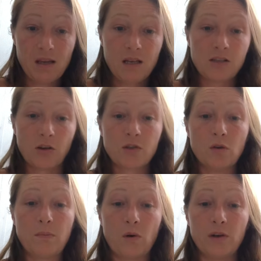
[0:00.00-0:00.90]
It's also
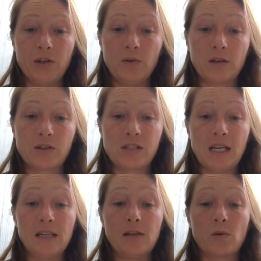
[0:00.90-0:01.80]
important you
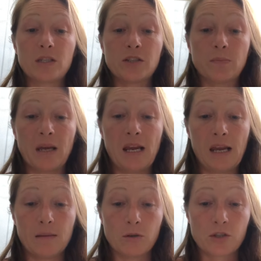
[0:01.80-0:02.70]
understand the Oyster Bay
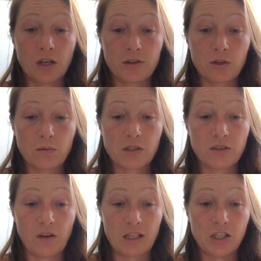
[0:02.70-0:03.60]
Animal Shelter where
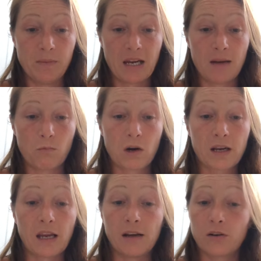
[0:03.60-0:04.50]
Savachi began
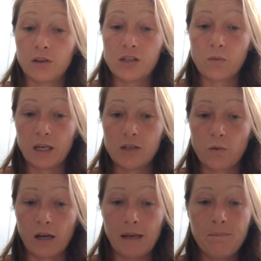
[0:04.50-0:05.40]
working in early
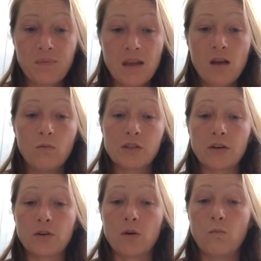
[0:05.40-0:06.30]
2020 was
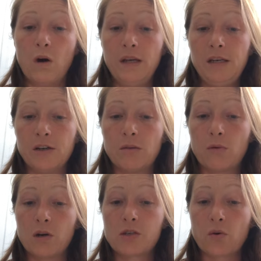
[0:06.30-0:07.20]
under a one-year
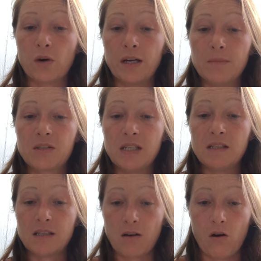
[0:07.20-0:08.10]
moratorium
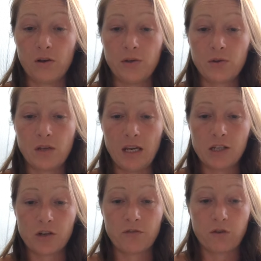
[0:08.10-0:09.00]
ceasing all
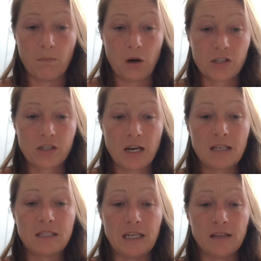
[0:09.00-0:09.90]
euthanasia from March
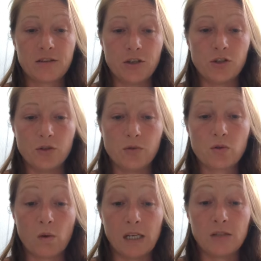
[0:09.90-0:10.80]
19th to June
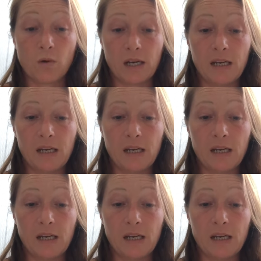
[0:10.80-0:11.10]
2020.